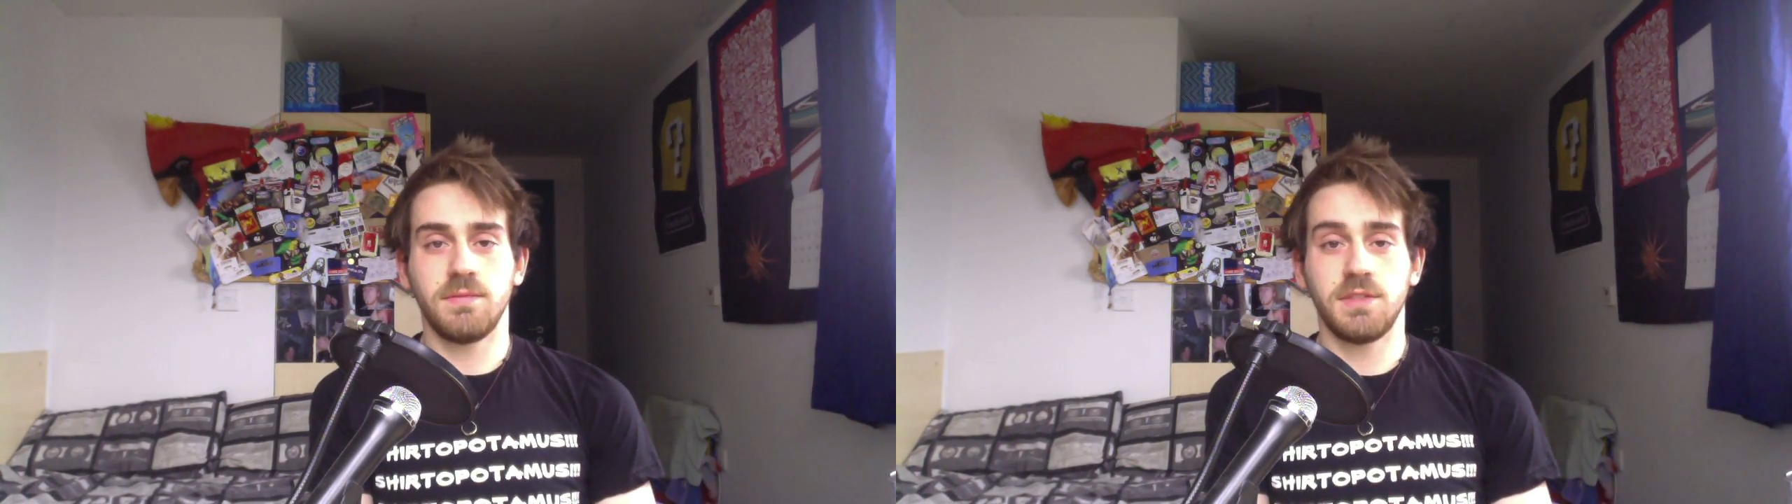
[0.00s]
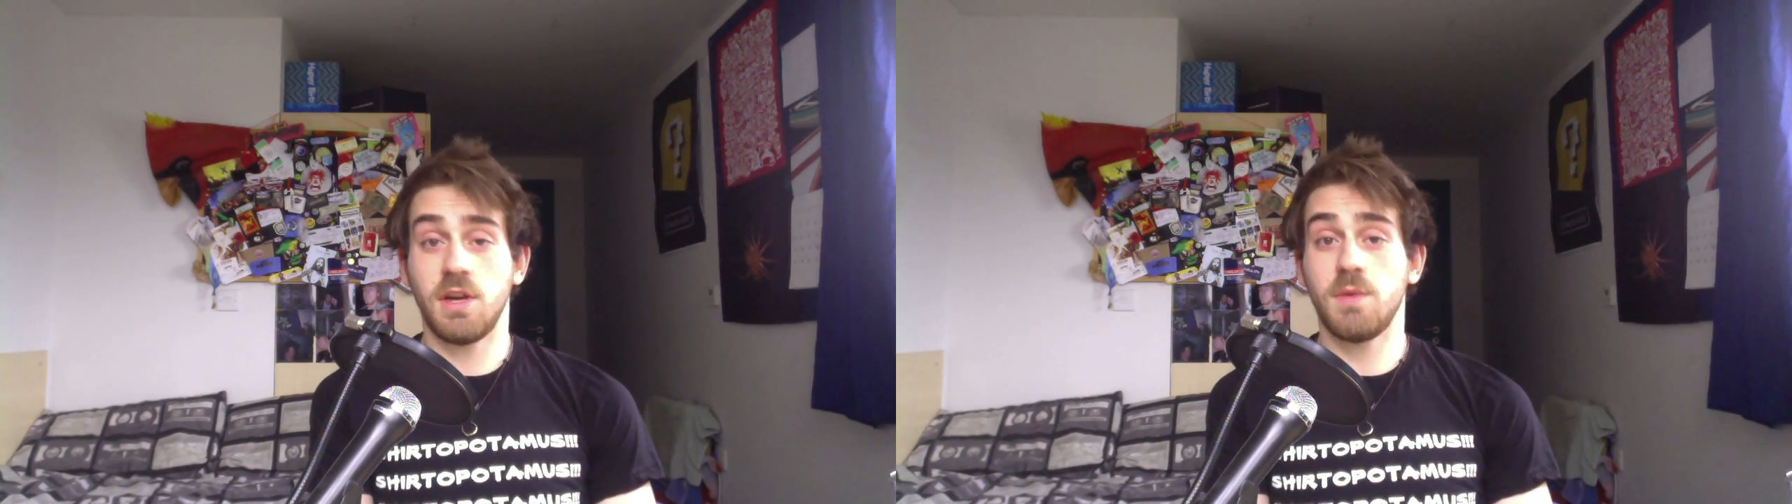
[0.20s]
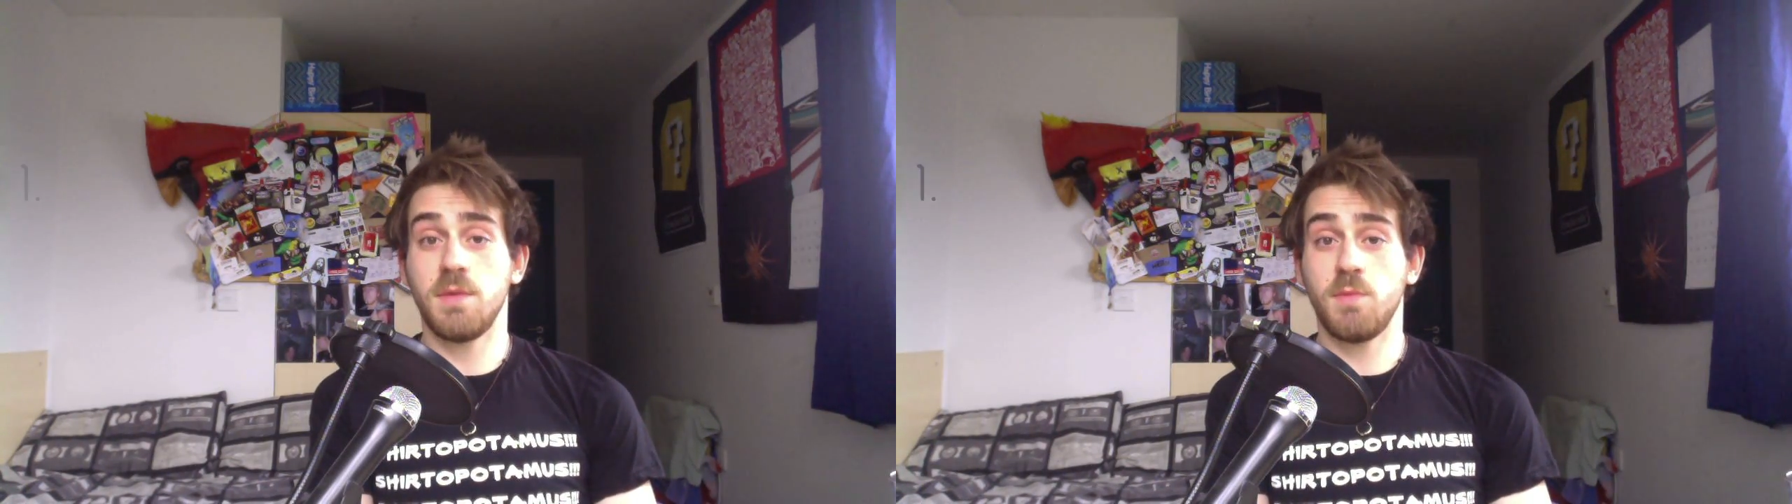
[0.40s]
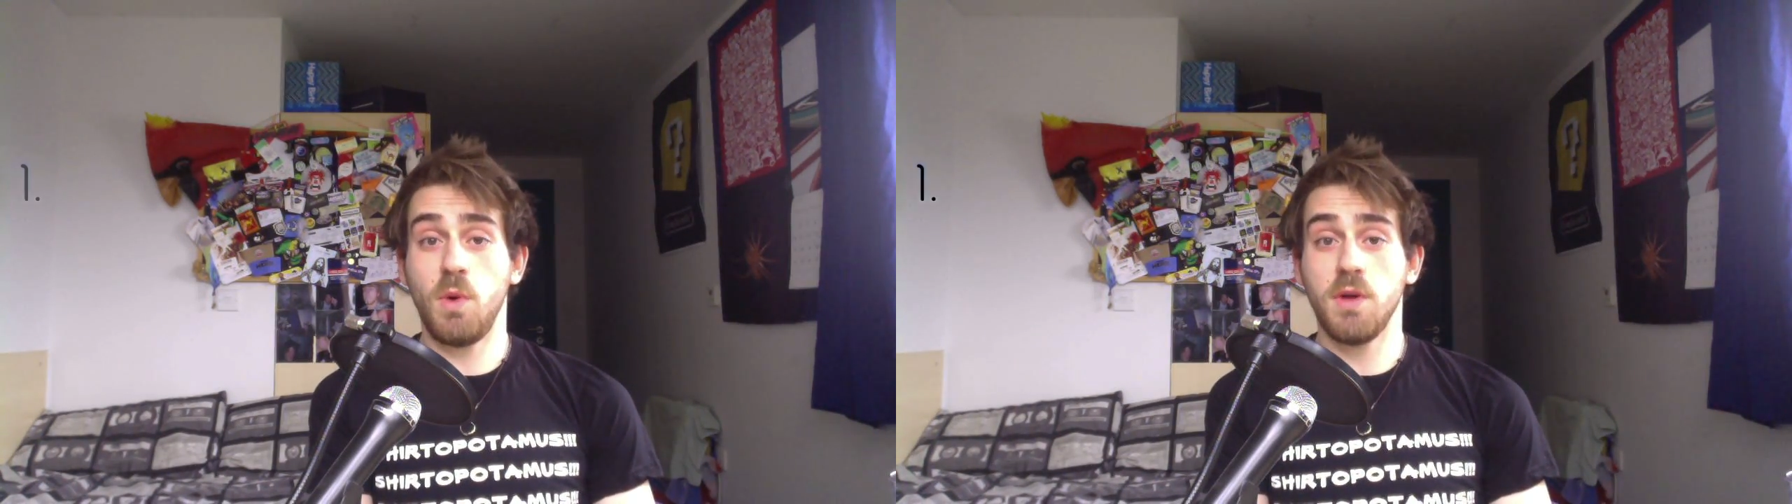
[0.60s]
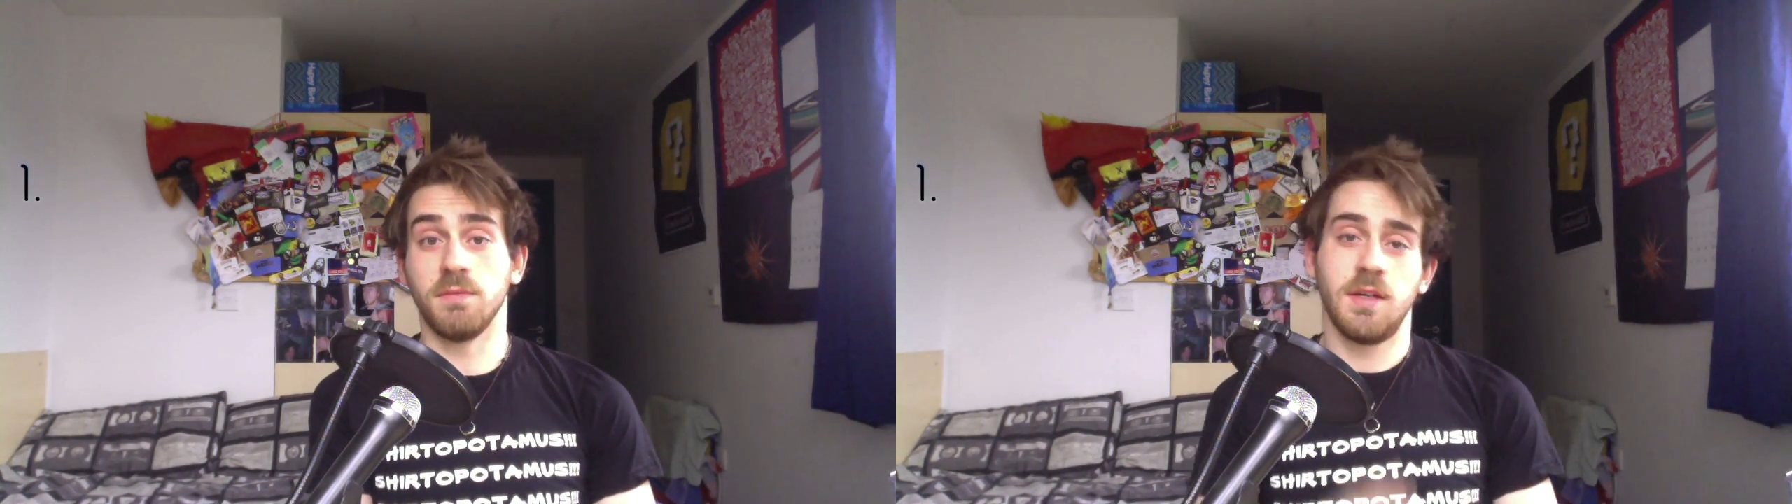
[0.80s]
Start with number
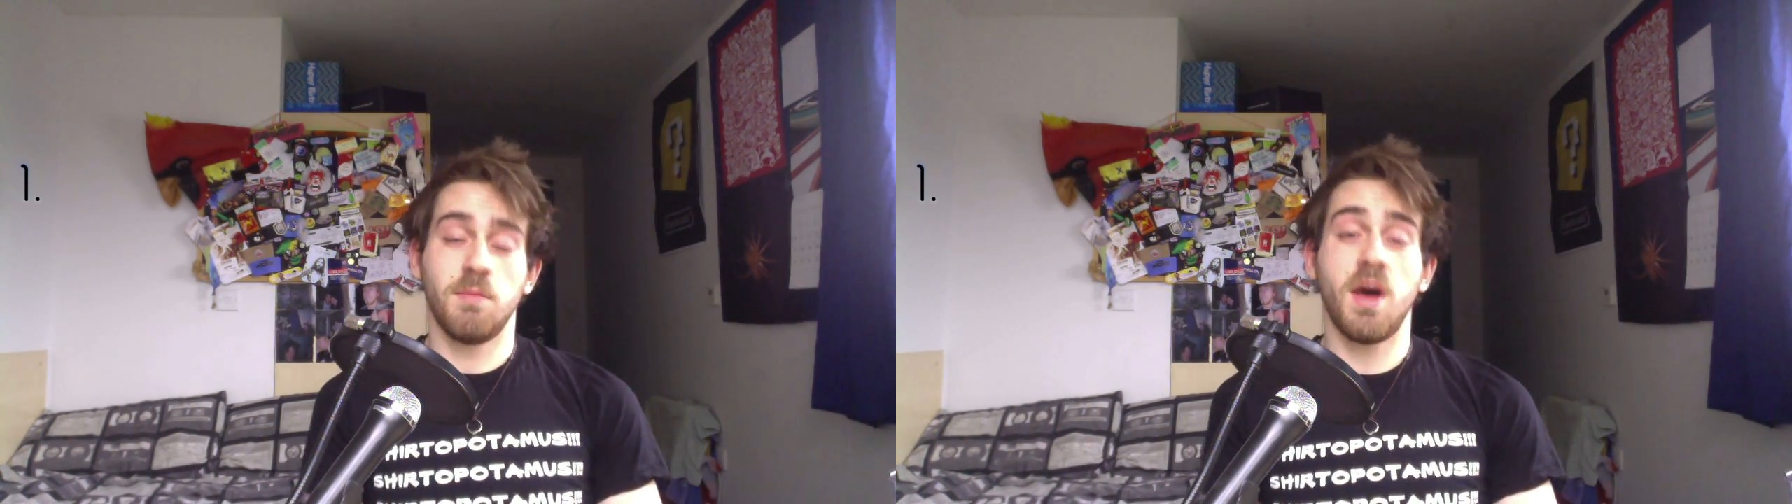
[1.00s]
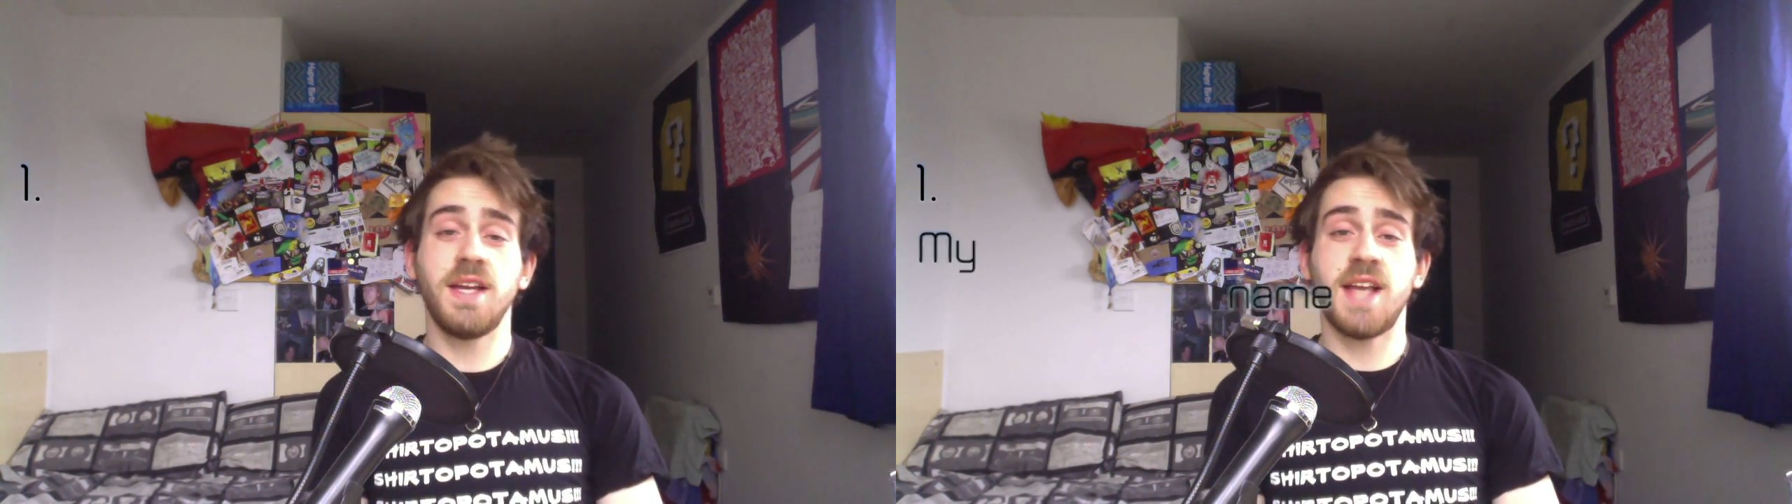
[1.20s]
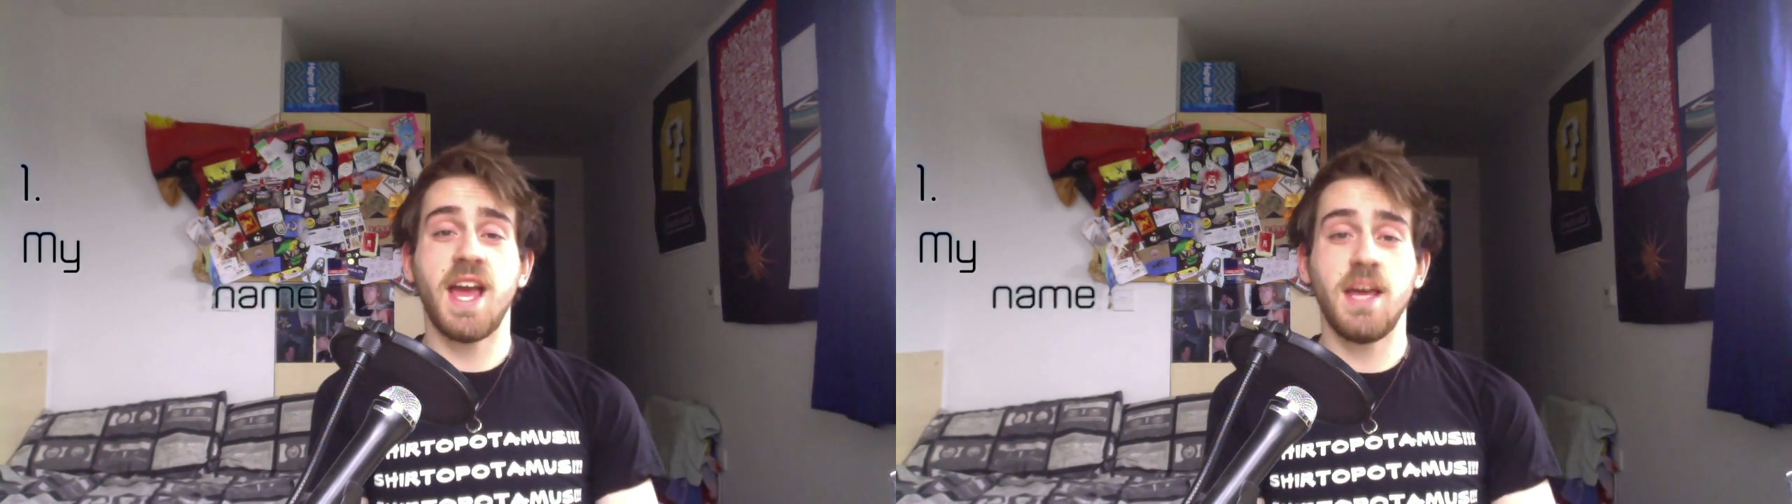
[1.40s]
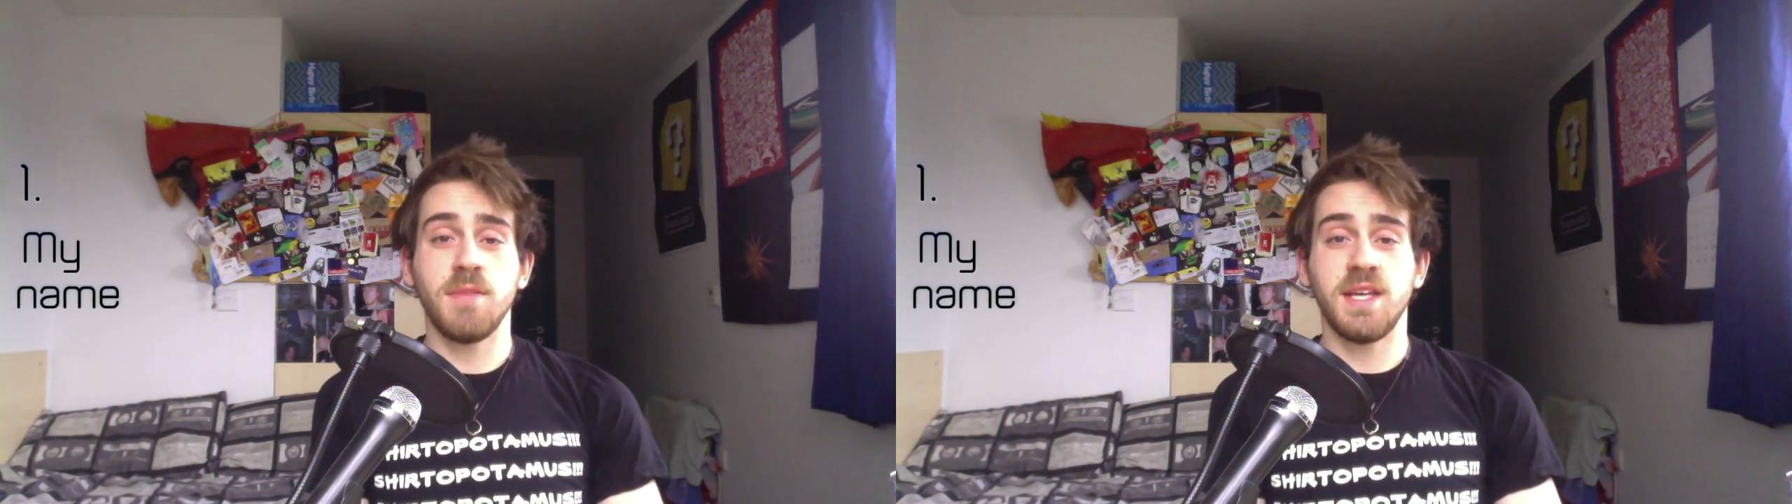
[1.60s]
1. My name